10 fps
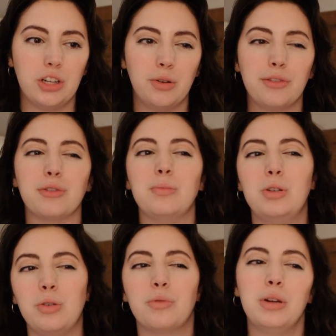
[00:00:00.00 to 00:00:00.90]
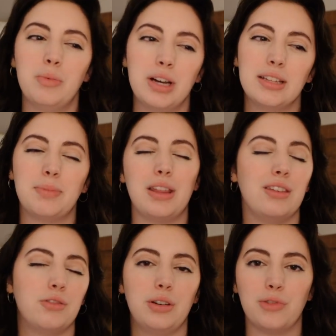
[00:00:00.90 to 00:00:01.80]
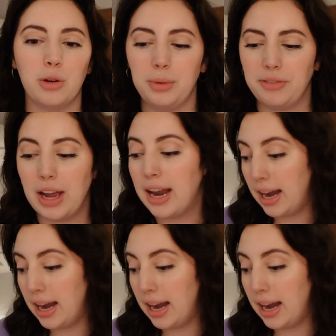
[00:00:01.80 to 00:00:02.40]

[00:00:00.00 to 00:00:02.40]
Going from 2 to 3 was, but I think 3 to 4 will be fine.